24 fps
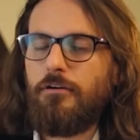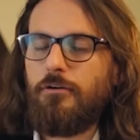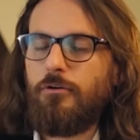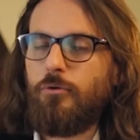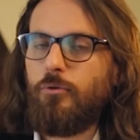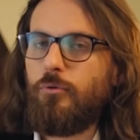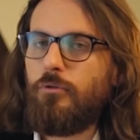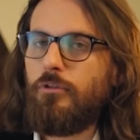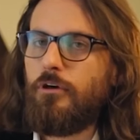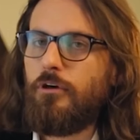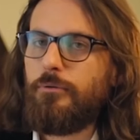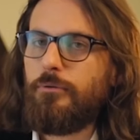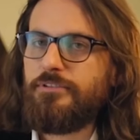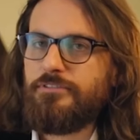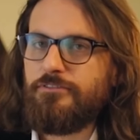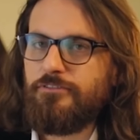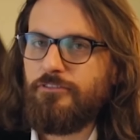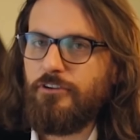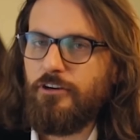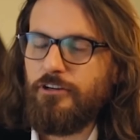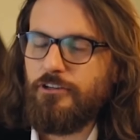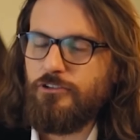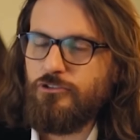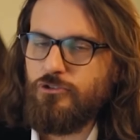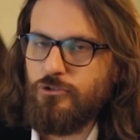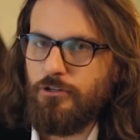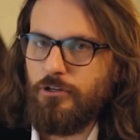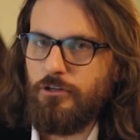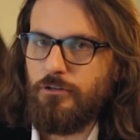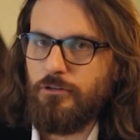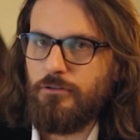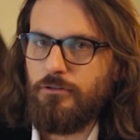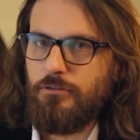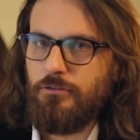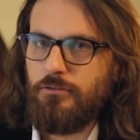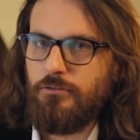Although it's very
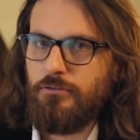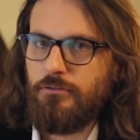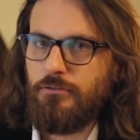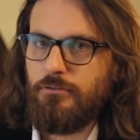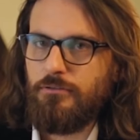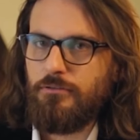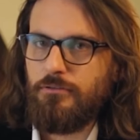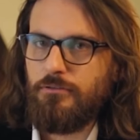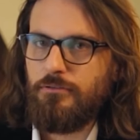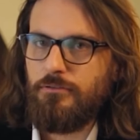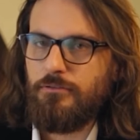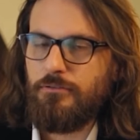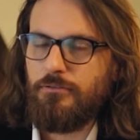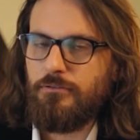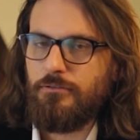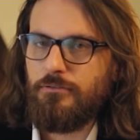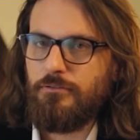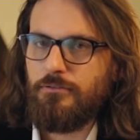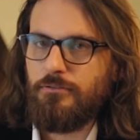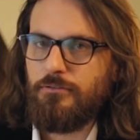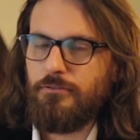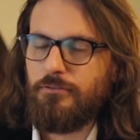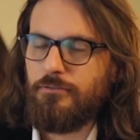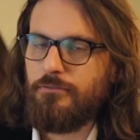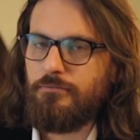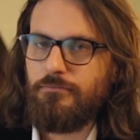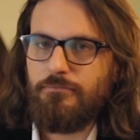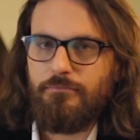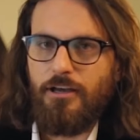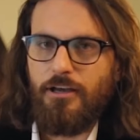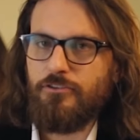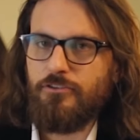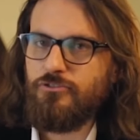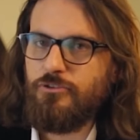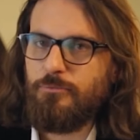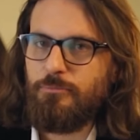true,
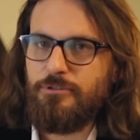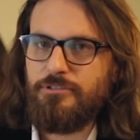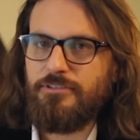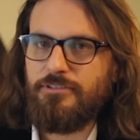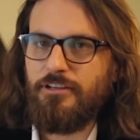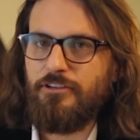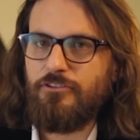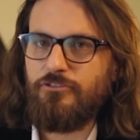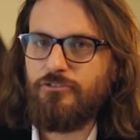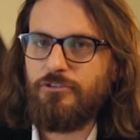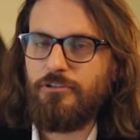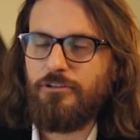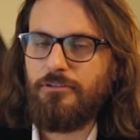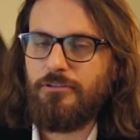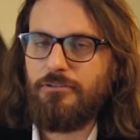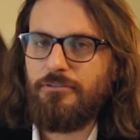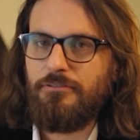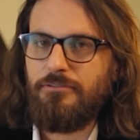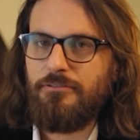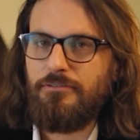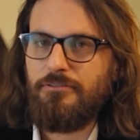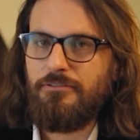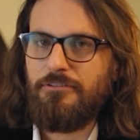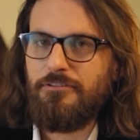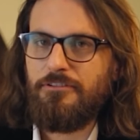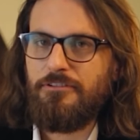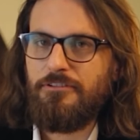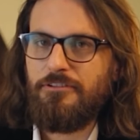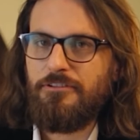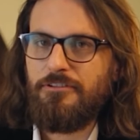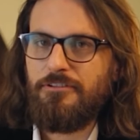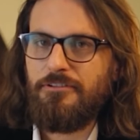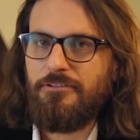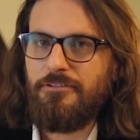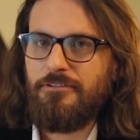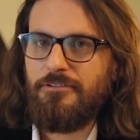100% true.
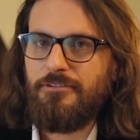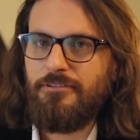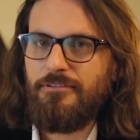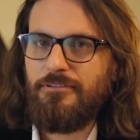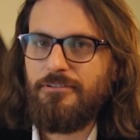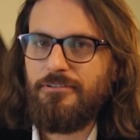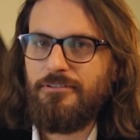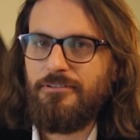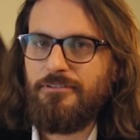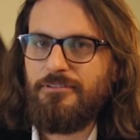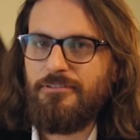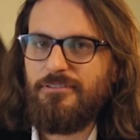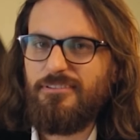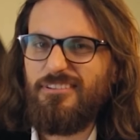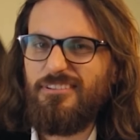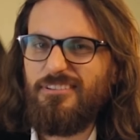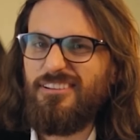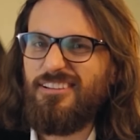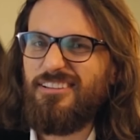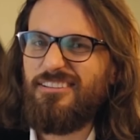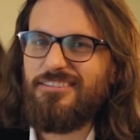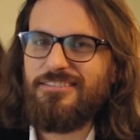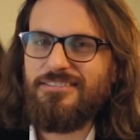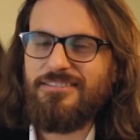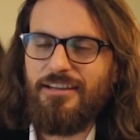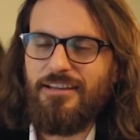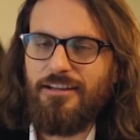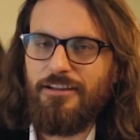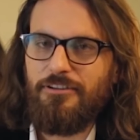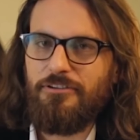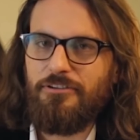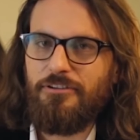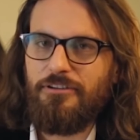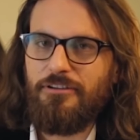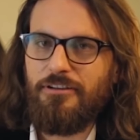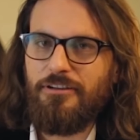Don't need to say
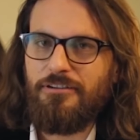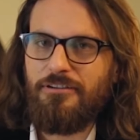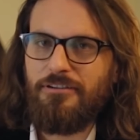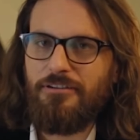it, do you?